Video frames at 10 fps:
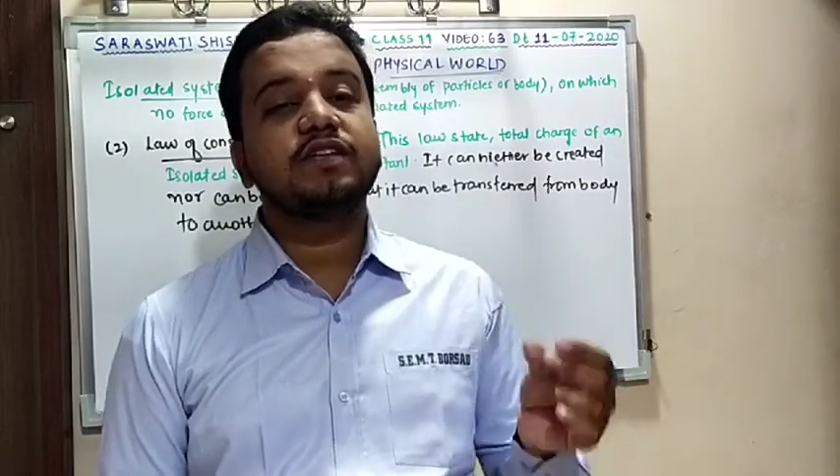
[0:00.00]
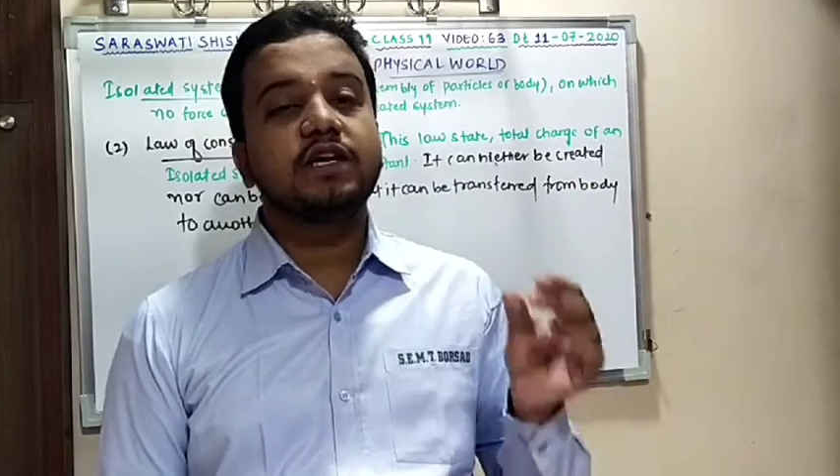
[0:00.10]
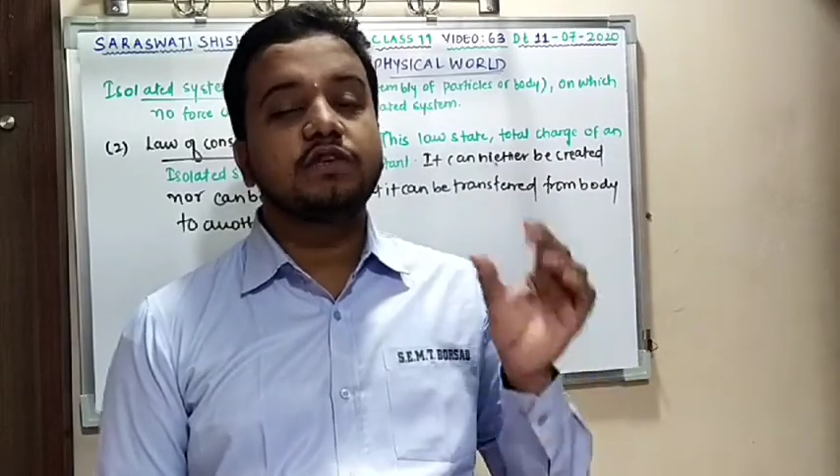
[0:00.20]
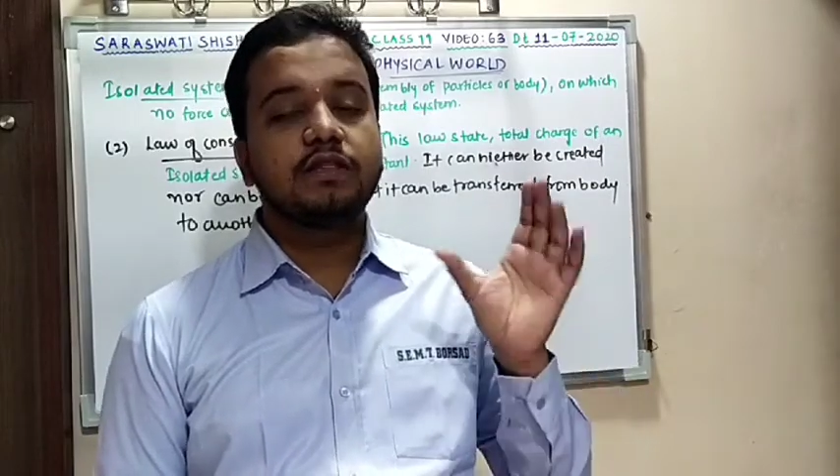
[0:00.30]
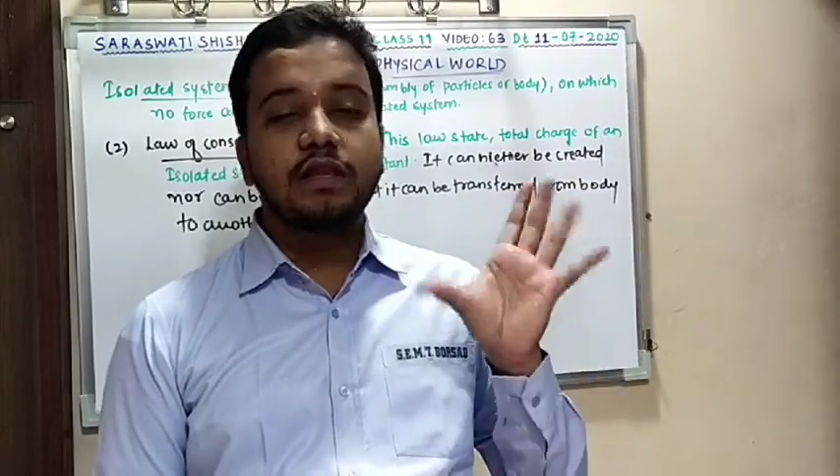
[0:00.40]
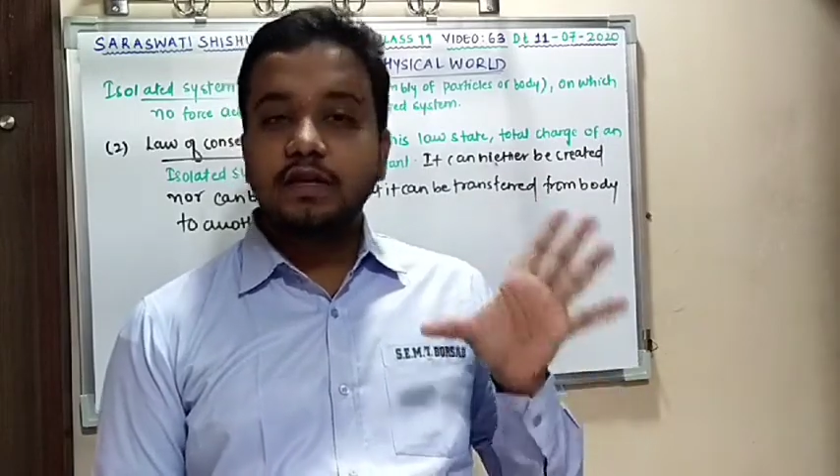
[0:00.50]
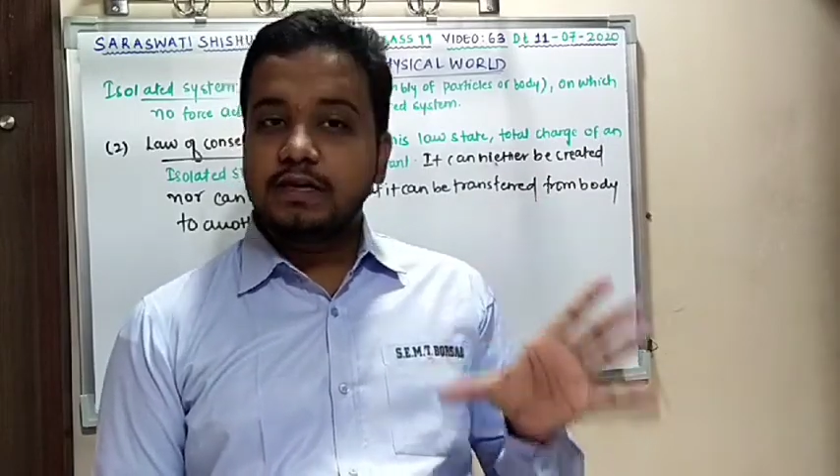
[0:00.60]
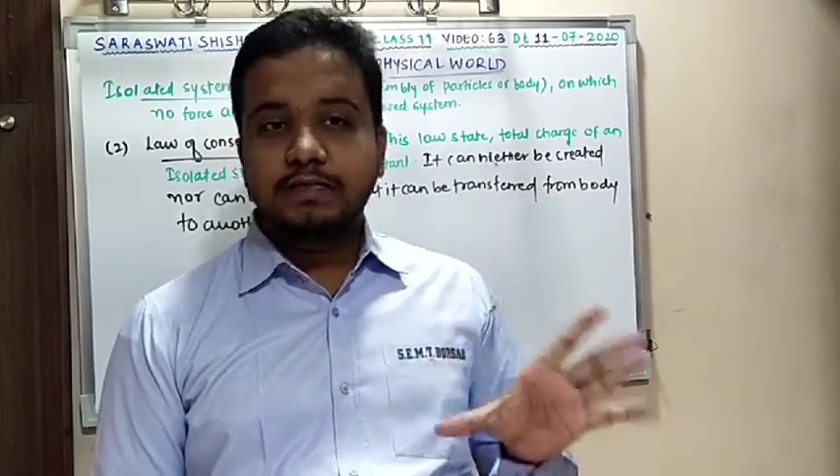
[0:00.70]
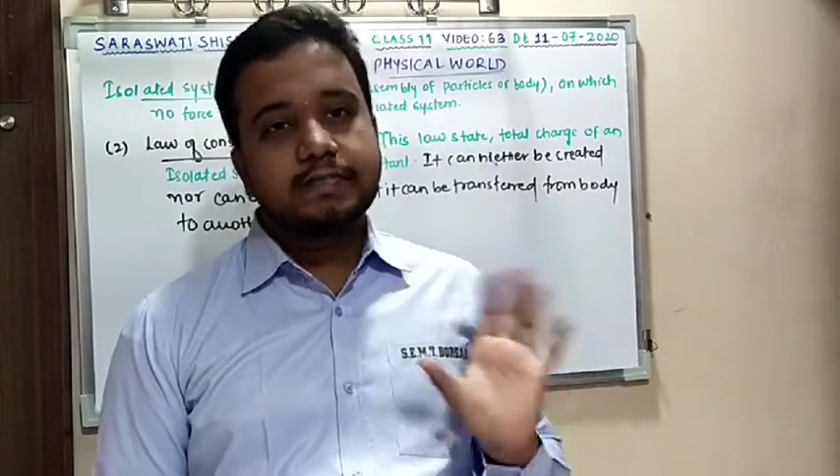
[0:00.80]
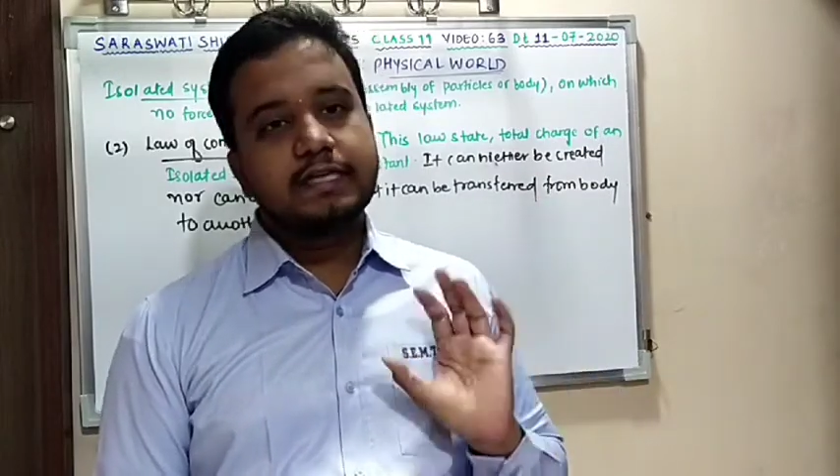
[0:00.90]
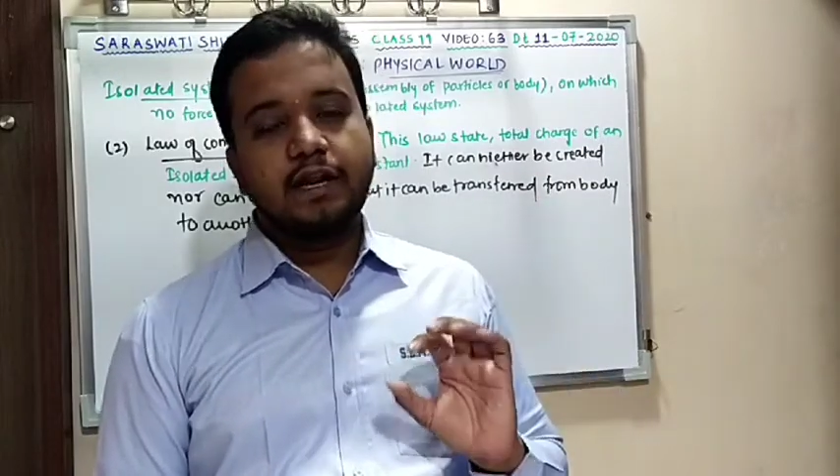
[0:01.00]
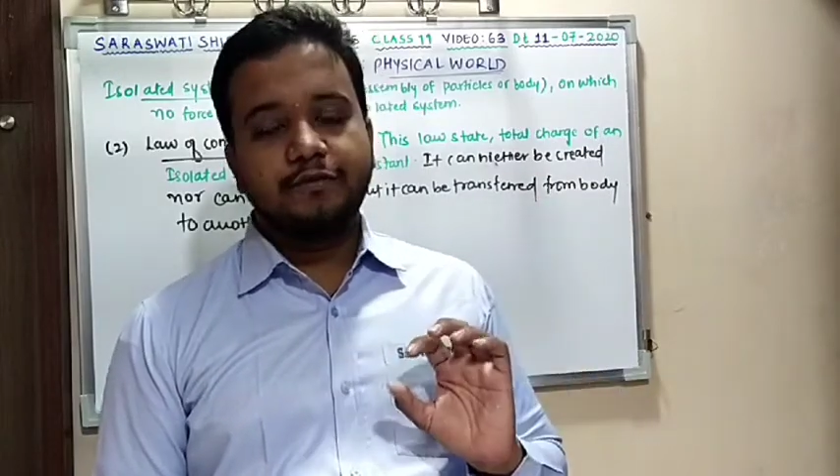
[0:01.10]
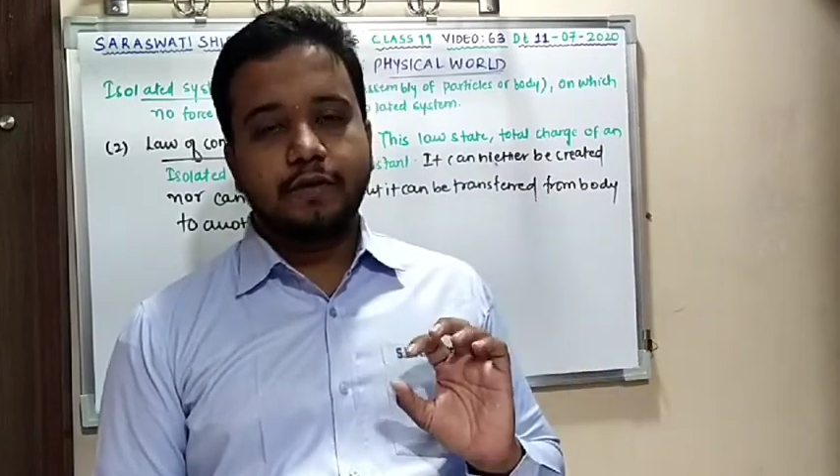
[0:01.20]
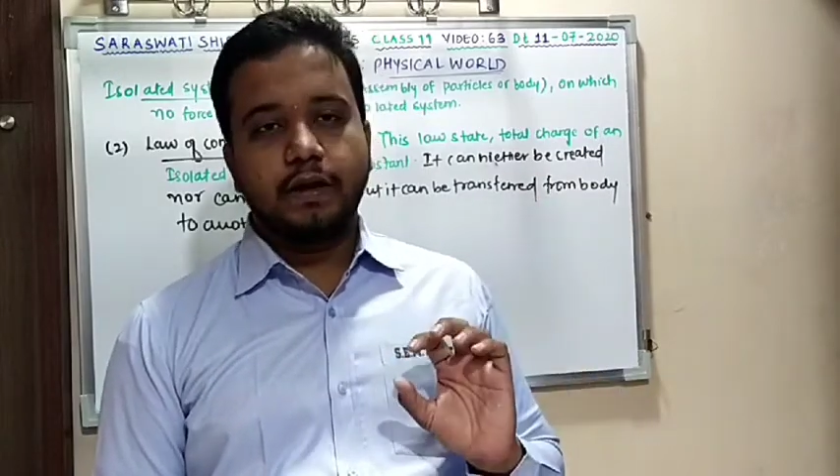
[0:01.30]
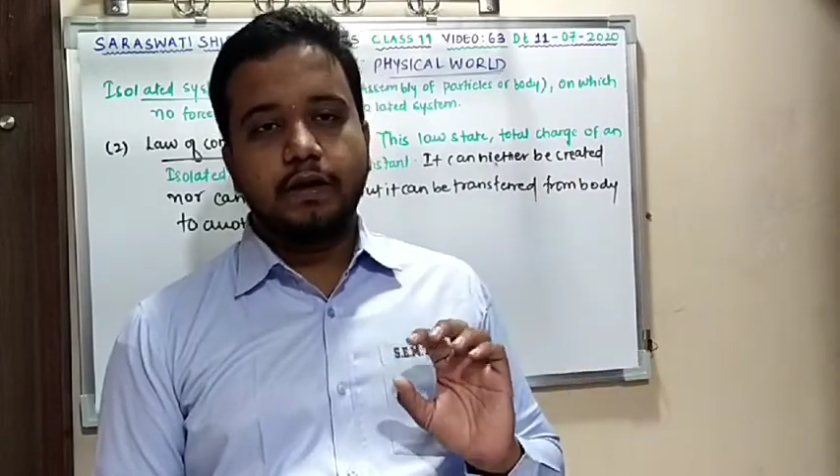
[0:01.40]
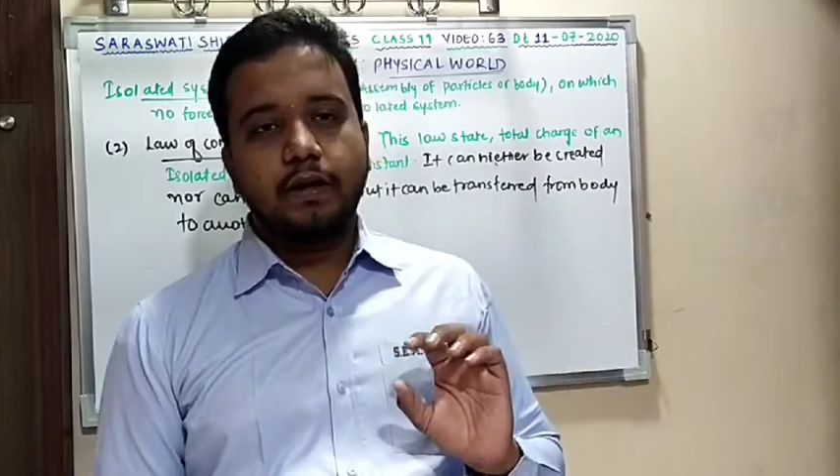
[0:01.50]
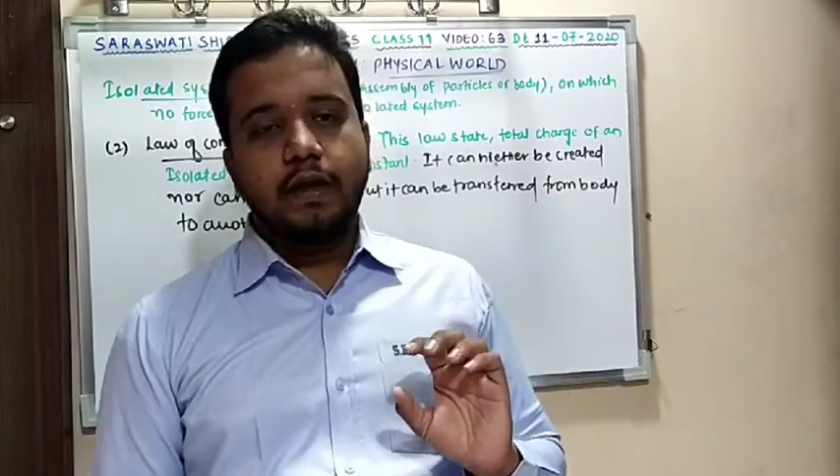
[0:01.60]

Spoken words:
charge on the silk fur.